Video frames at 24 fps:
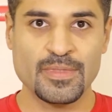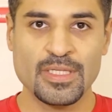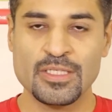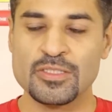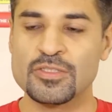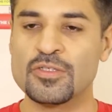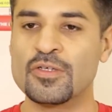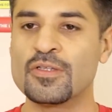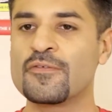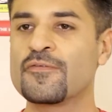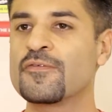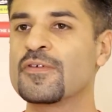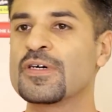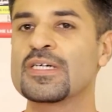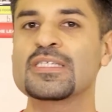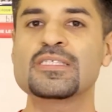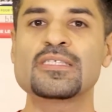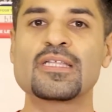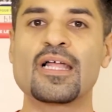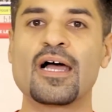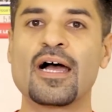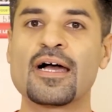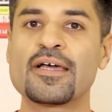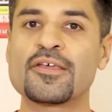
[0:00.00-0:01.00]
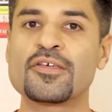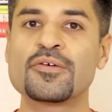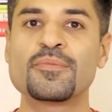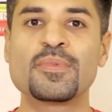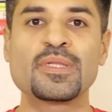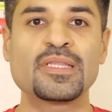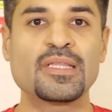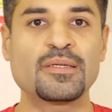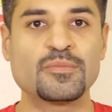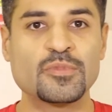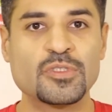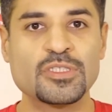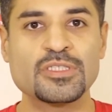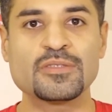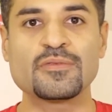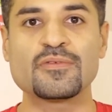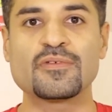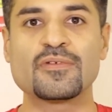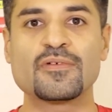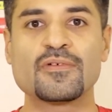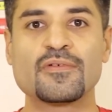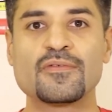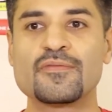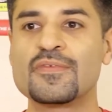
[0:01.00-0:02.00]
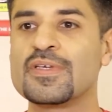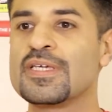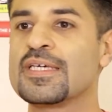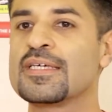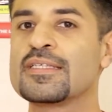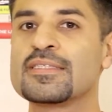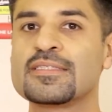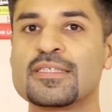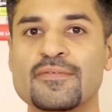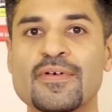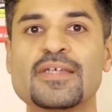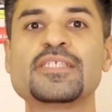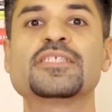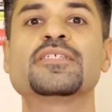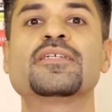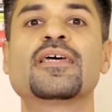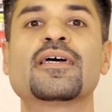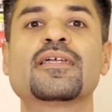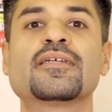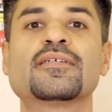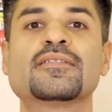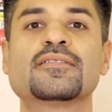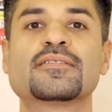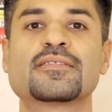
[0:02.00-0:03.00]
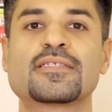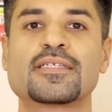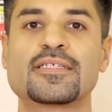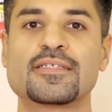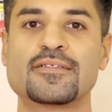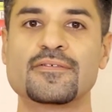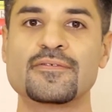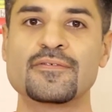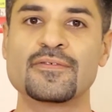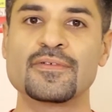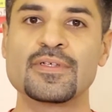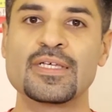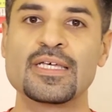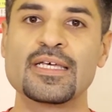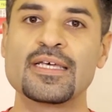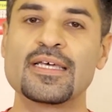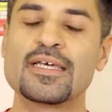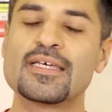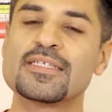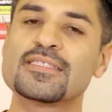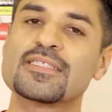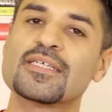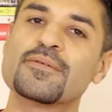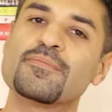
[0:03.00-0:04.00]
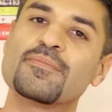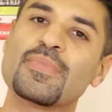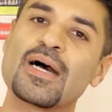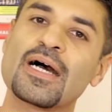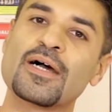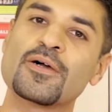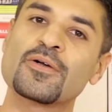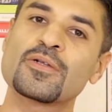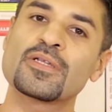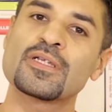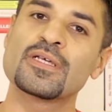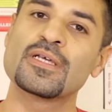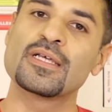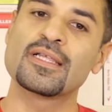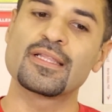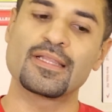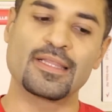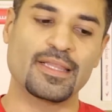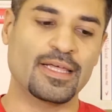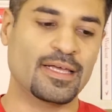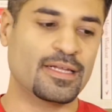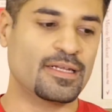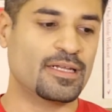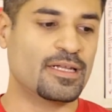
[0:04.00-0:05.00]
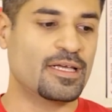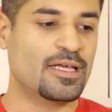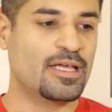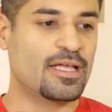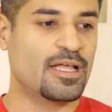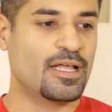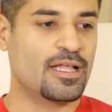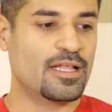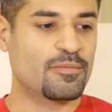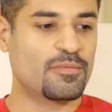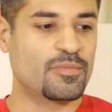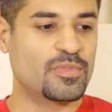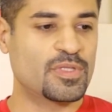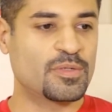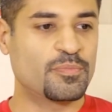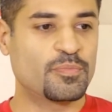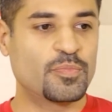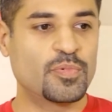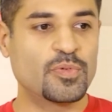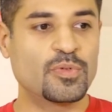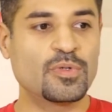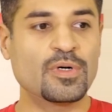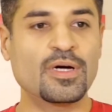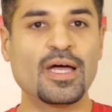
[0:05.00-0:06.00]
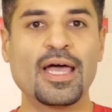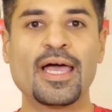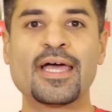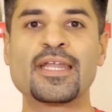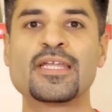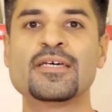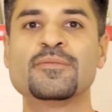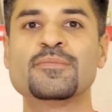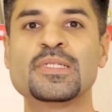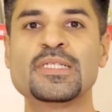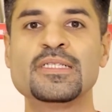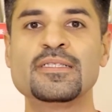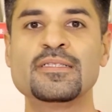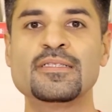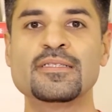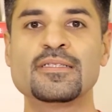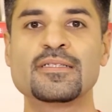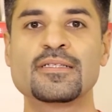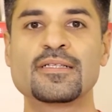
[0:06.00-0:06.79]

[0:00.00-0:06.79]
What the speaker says: So the first argument that most vegans and vegetarians give is about that the poor animal